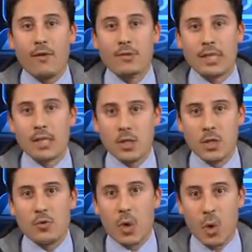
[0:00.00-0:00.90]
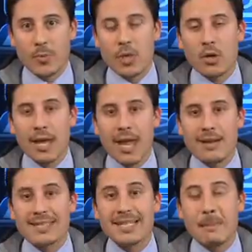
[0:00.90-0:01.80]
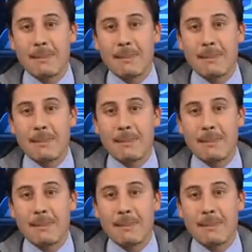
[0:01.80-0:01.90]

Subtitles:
Obviously, you would hope that your candidate is